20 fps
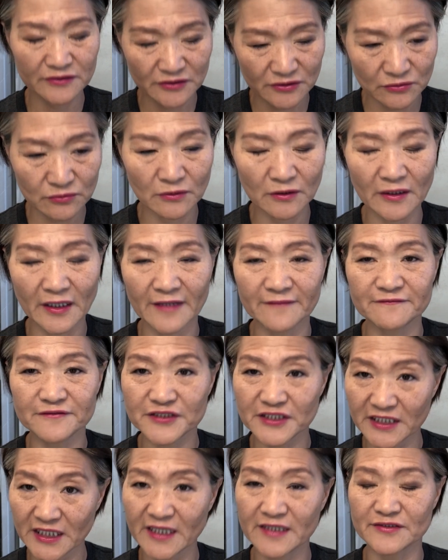You will have
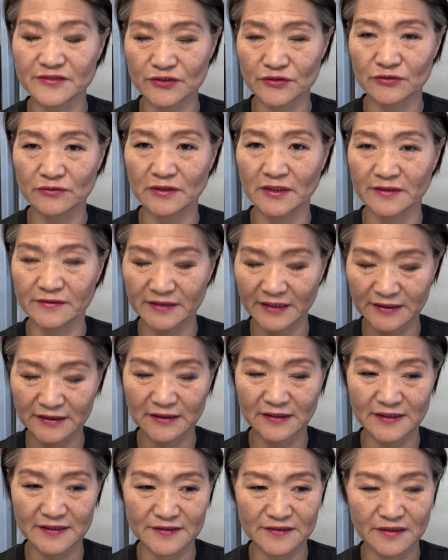chance to learn, at
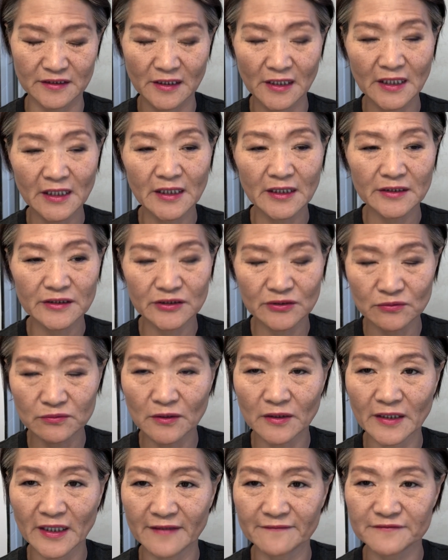least. You
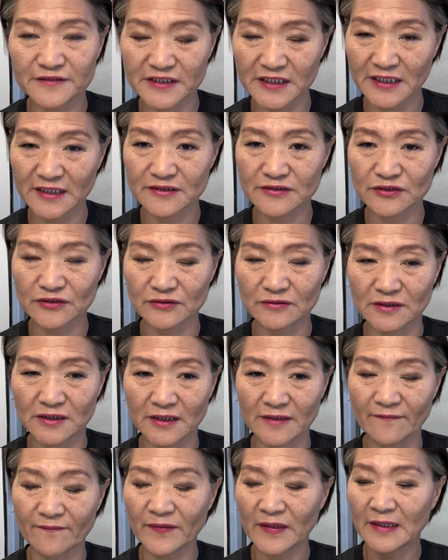will have chance to learn.